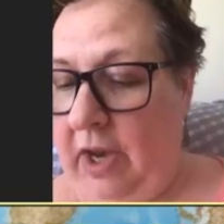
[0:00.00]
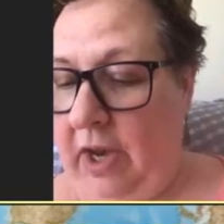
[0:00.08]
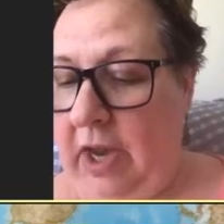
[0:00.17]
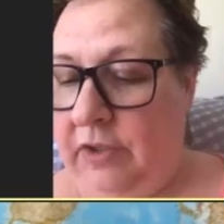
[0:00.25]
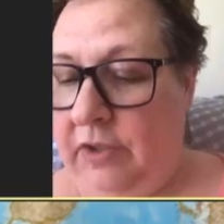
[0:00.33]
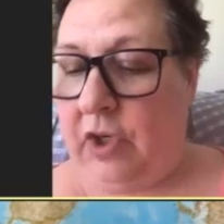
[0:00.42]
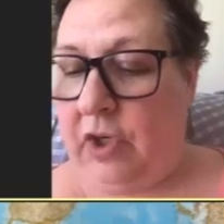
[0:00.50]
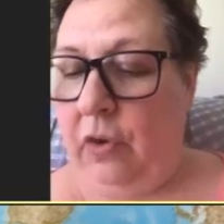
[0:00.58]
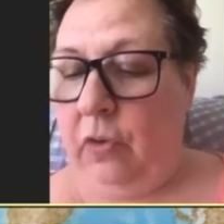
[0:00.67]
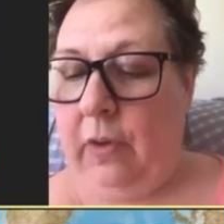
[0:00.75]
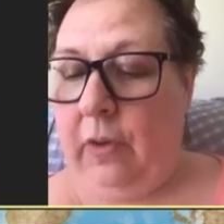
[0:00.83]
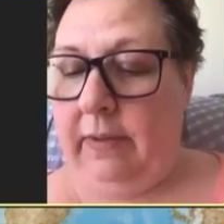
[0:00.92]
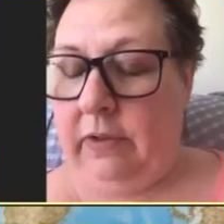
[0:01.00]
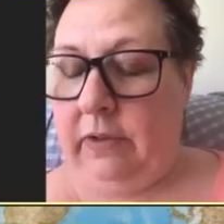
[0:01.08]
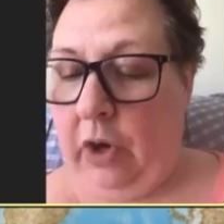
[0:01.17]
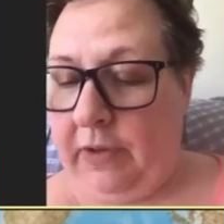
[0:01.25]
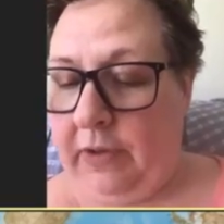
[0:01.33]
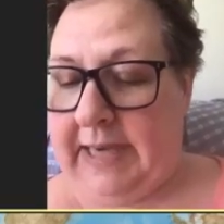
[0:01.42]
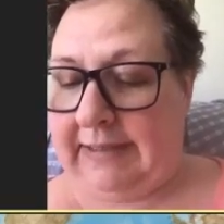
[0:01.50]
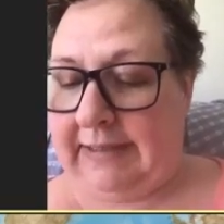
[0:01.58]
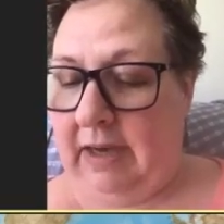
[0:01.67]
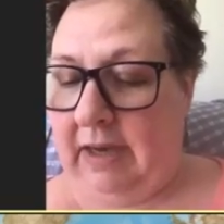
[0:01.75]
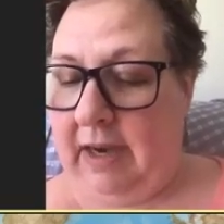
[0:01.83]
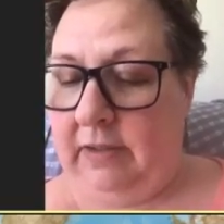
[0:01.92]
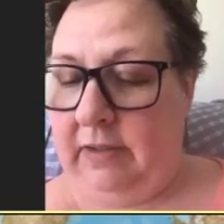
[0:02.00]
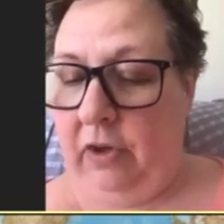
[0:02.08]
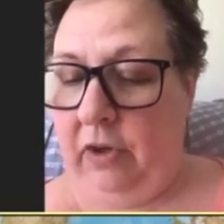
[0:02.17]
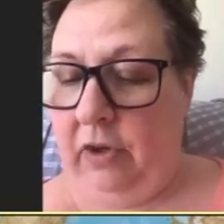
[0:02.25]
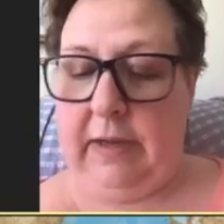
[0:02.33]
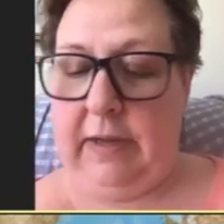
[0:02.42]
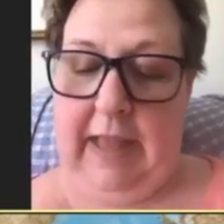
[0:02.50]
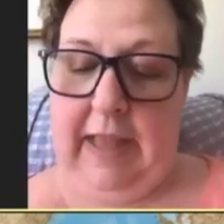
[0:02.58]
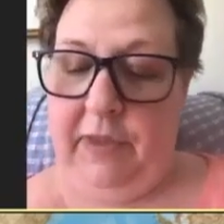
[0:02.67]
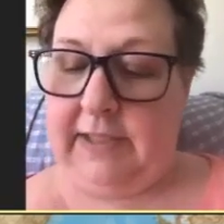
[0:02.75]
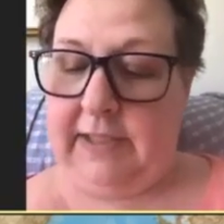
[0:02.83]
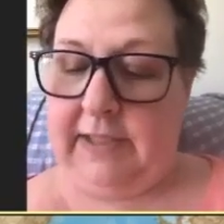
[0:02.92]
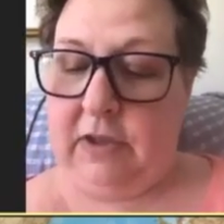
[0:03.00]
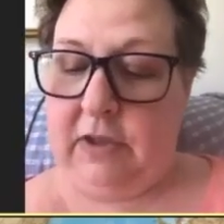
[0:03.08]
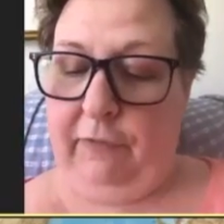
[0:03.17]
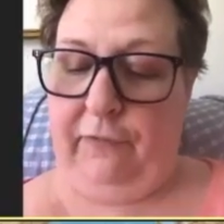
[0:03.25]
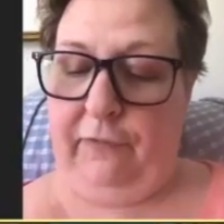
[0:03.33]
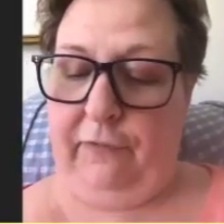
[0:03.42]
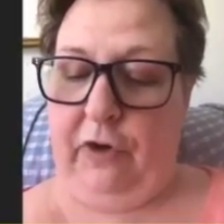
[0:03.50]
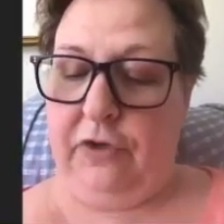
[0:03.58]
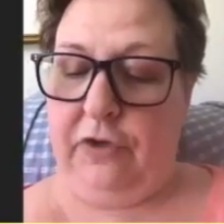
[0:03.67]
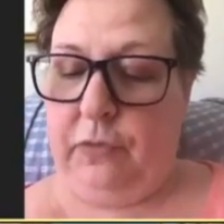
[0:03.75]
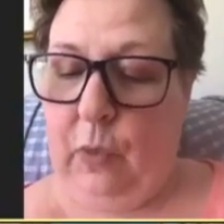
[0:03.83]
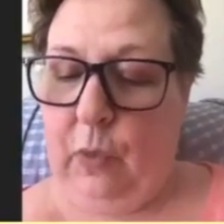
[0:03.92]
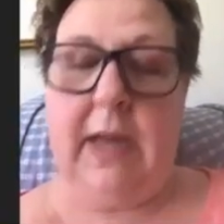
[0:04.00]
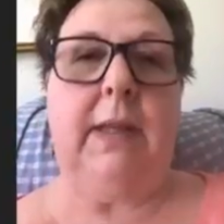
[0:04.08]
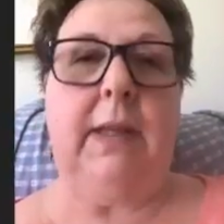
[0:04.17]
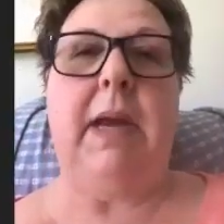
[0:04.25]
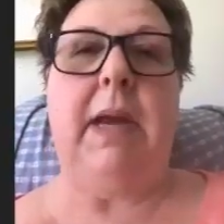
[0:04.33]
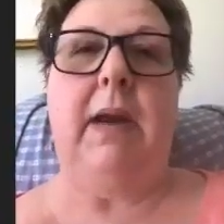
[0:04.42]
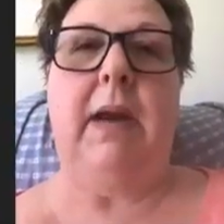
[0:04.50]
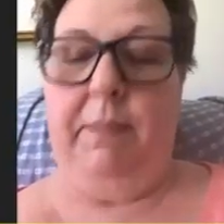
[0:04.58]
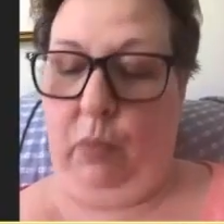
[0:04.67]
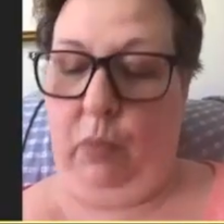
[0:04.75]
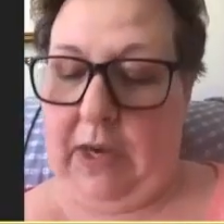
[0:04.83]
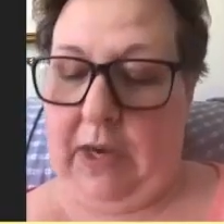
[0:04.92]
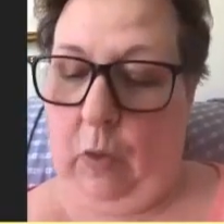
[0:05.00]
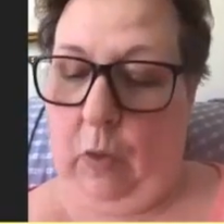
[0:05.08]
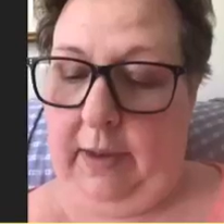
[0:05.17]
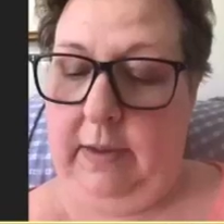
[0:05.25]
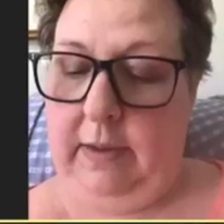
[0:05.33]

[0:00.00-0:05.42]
So go to the next slide, Kurt. This is our first weekly meetup, week one.